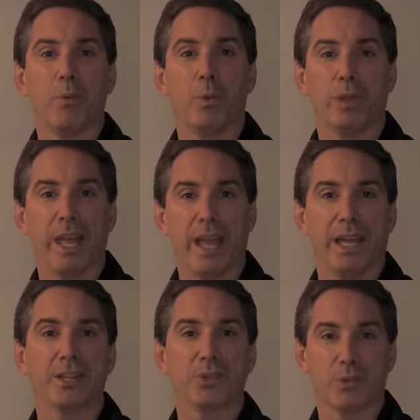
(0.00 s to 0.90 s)
with
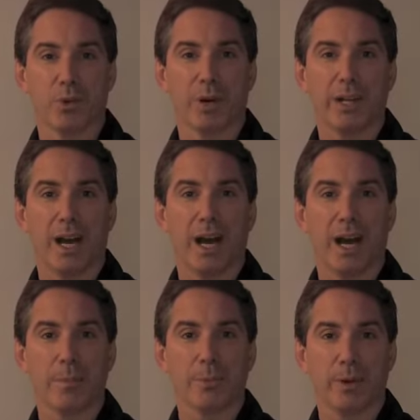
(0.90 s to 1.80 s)
Android
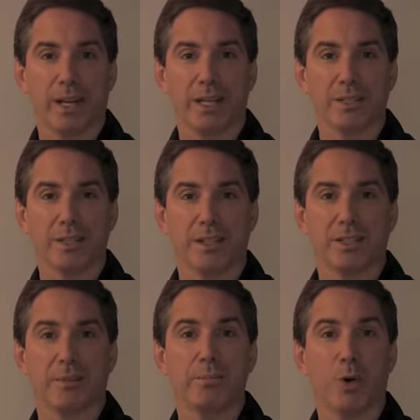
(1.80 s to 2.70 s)
operating
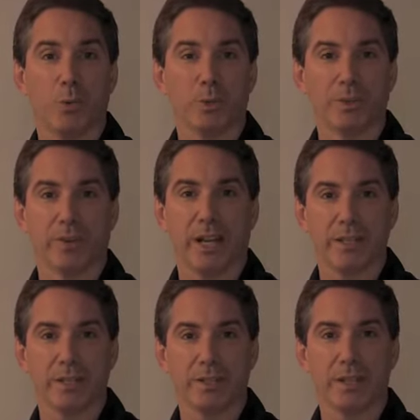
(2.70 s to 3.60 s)
system mobile
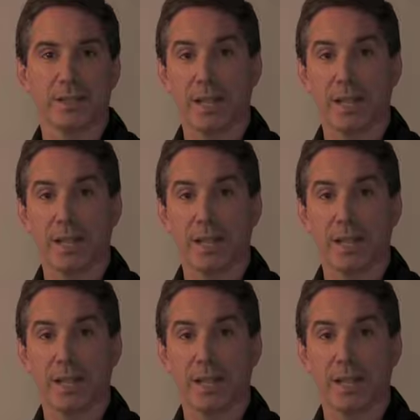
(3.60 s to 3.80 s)
devices.